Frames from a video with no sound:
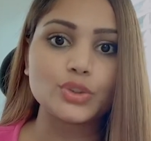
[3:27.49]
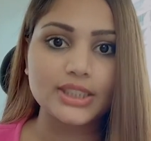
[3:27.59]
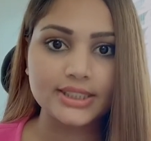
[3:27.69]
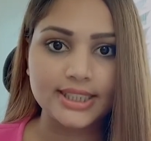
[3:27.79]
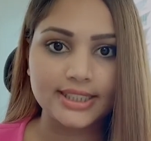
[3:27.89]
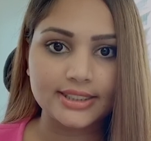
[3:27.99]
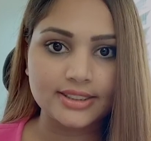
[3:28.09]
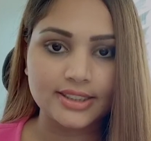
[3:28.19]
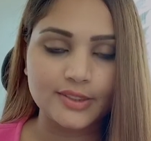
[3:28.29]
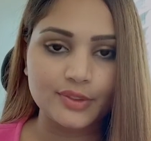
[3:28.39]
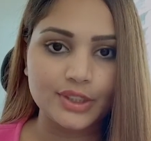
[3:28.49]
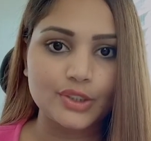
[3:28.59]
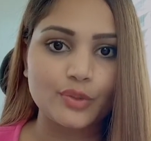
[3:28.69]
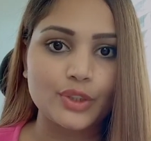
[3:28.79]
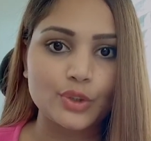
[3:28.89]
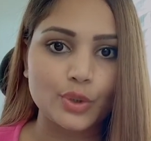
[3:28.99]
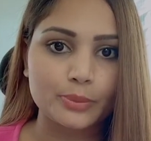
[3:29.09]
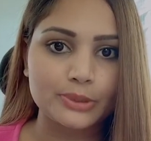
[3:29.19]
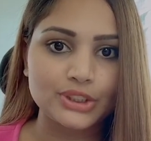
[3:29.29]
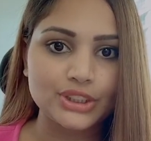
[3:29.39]
You just get a certificate of
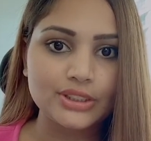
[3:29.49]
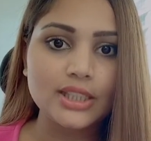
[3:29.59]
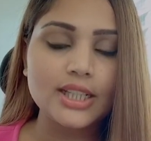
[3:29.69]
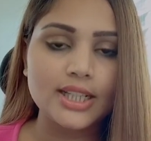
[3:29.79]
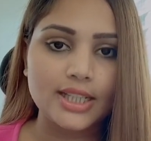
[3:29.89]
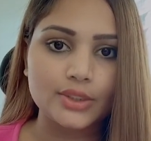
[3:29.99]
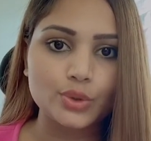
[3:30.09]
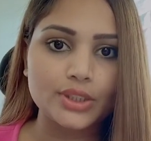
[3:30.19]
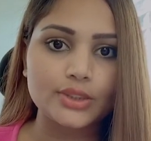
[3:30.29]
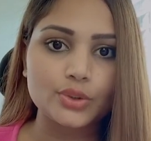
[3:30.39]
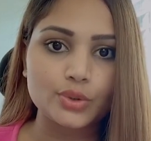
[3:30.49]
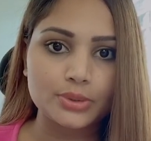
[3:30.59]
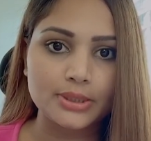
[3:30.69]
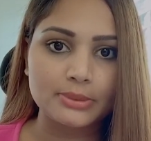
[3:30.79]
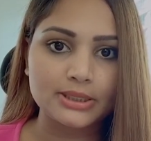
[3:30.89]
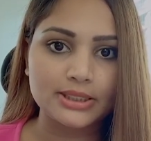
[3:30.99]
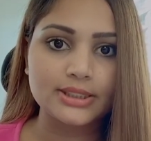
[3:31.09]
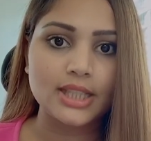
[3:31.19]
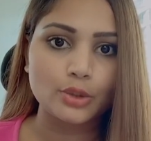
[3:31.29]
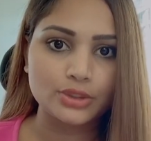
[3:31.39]
incorporation and you can do the
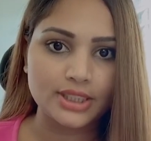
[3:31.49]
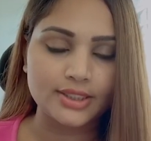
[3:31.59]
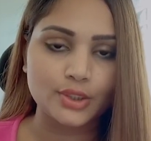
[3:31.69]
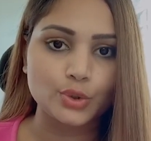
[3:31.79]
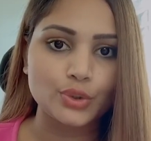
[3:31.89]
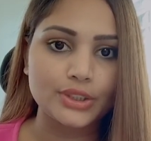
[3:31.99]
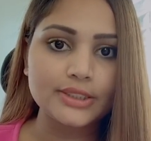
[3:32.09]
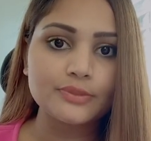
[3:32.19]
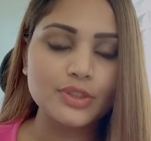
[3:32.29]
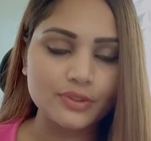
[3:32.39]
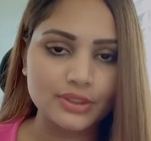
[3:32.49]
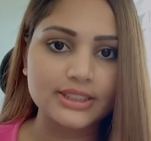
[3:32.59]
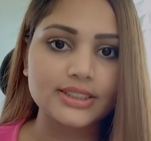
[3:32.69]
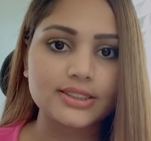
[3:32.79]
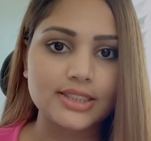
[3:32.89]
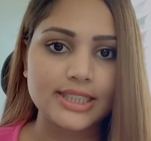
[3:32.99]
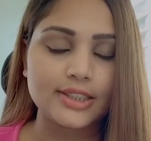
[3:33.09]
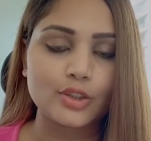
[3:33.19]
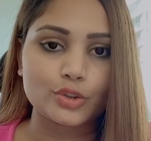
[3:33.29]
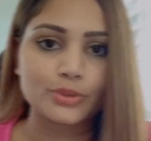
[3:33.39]
business outside the UAE with this legal